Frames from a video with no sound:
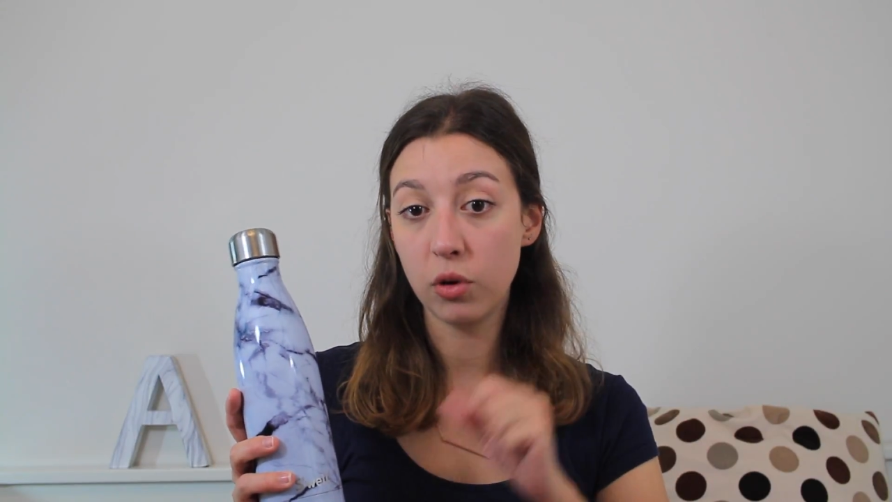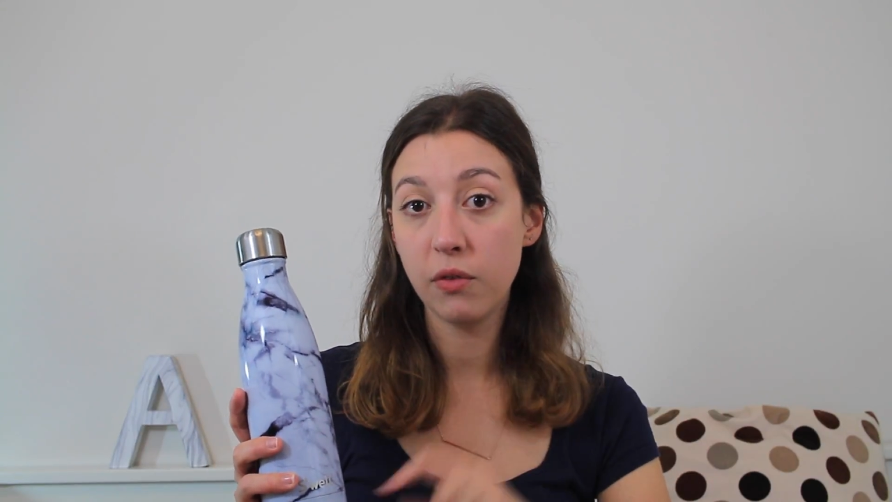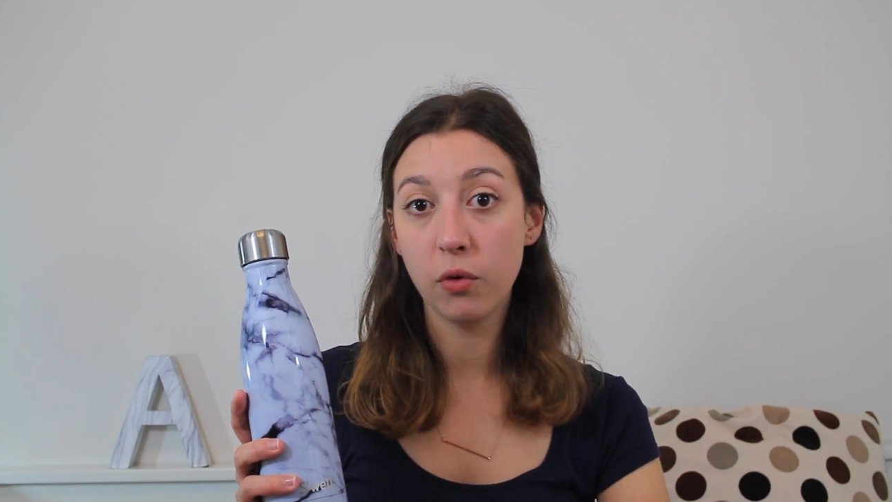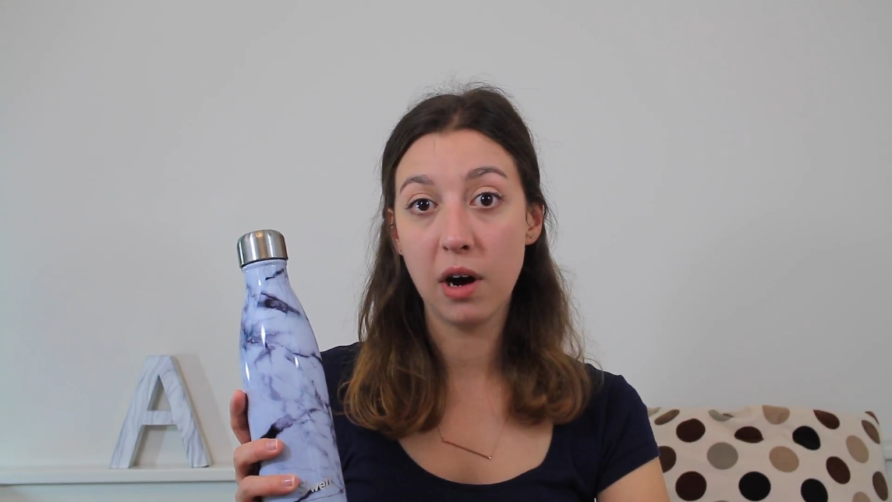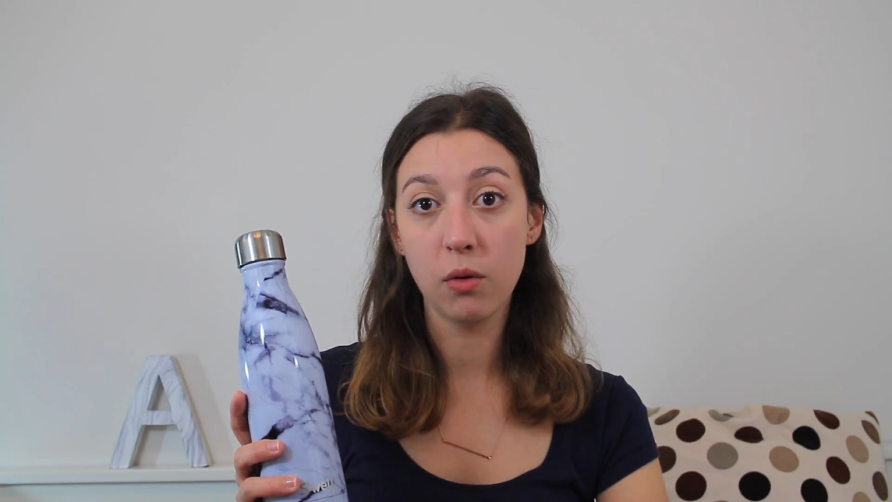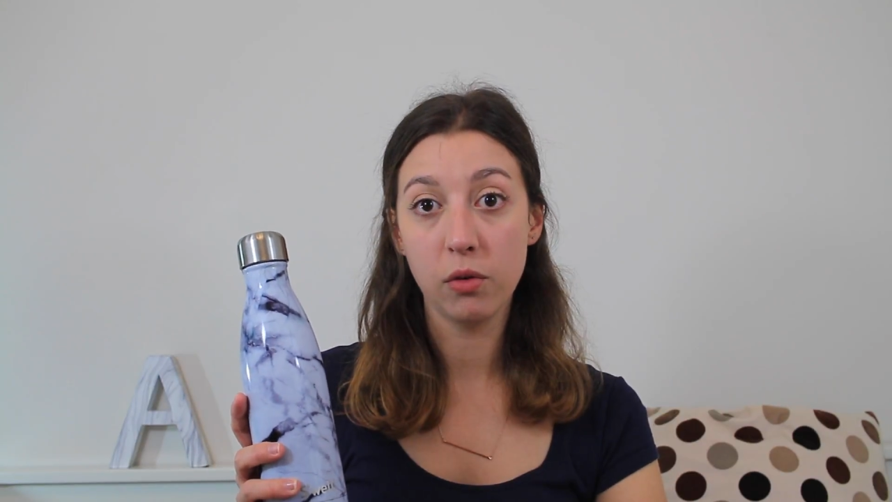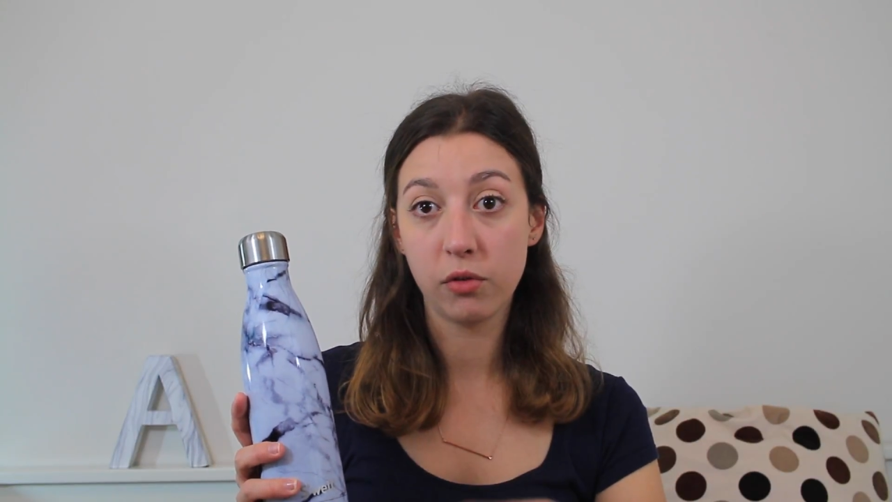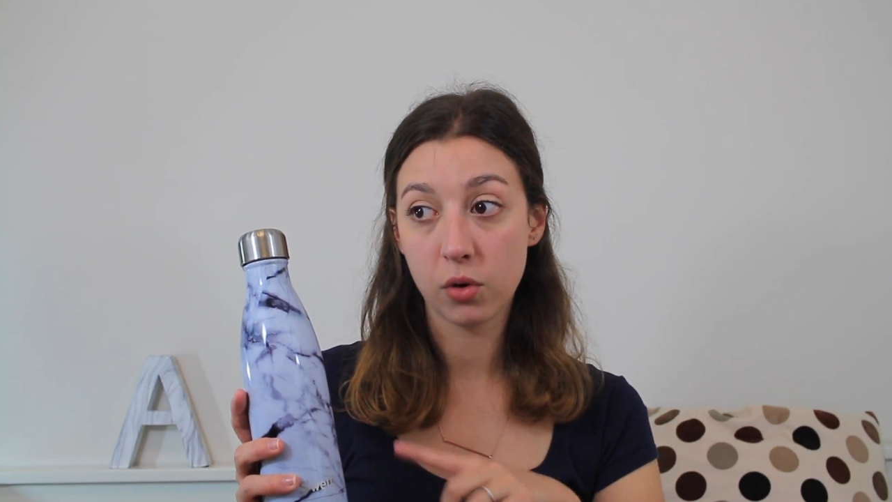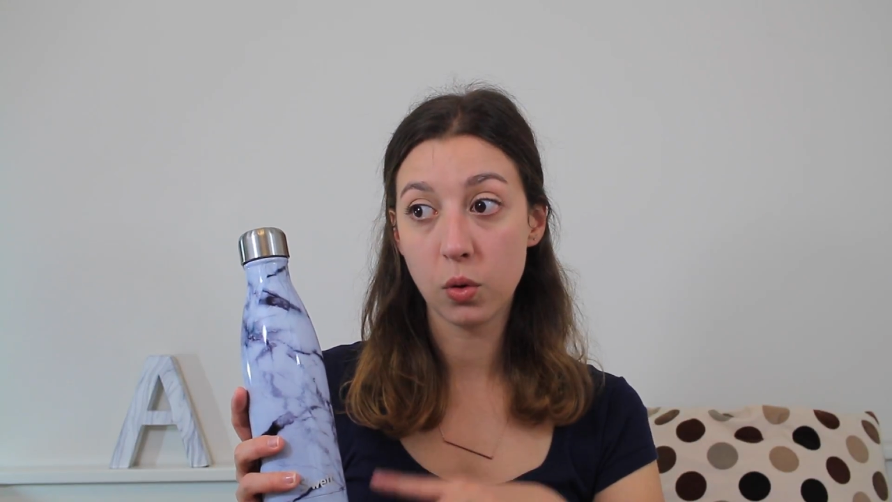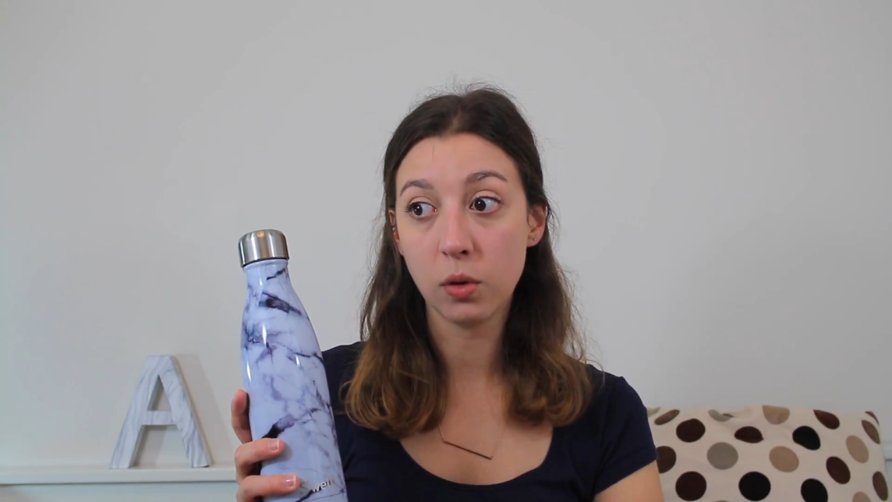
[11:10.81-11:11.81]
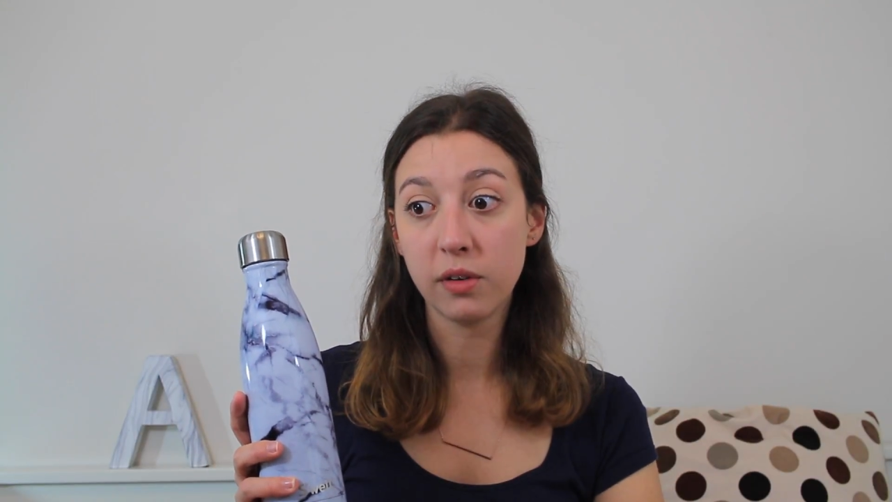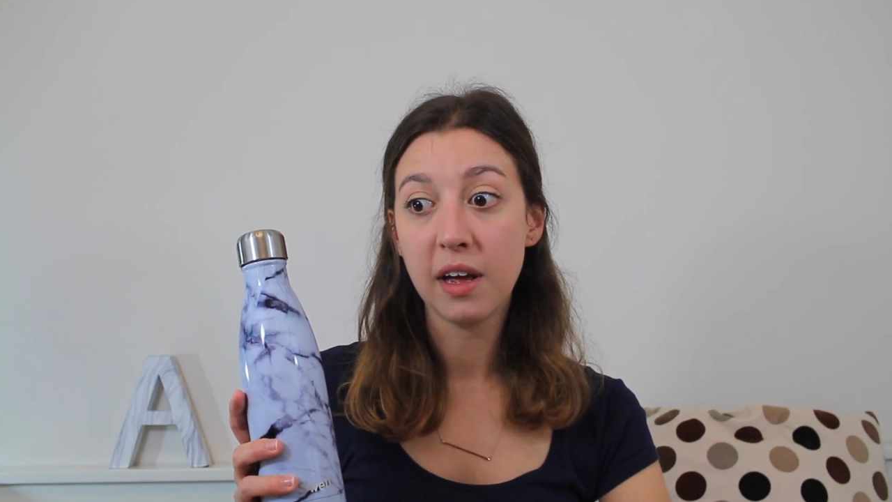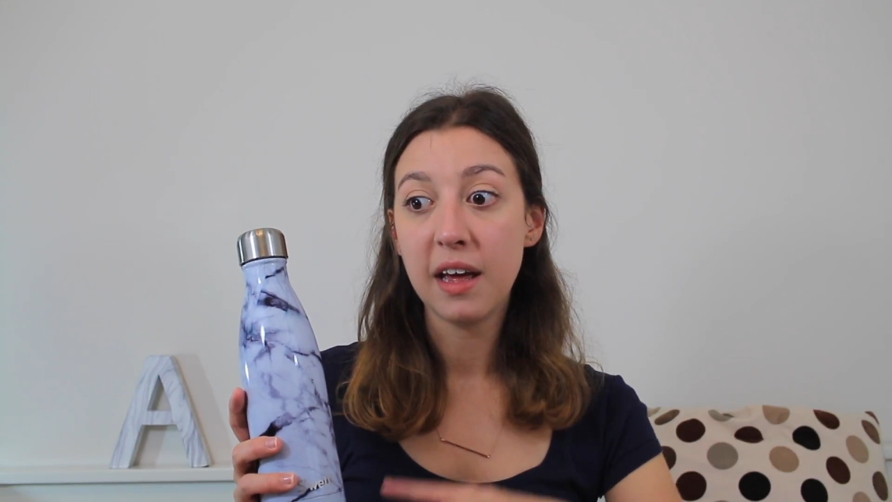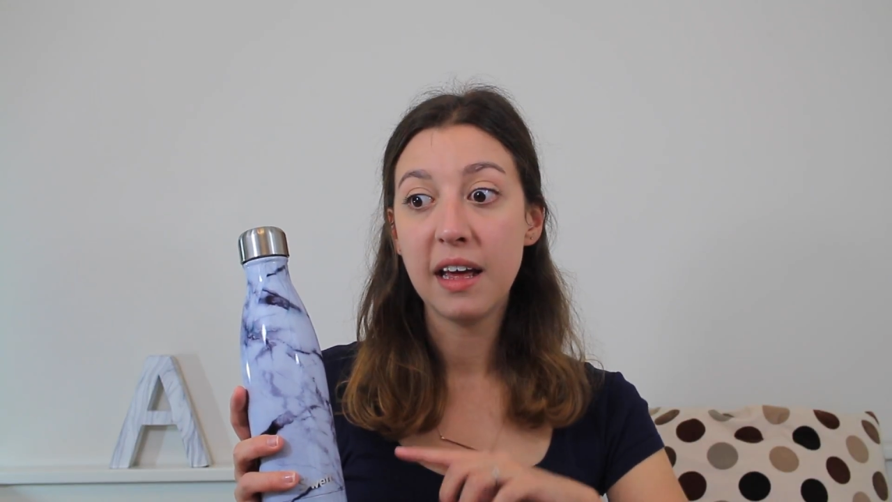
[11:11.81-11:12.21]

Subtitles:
24 hours cold,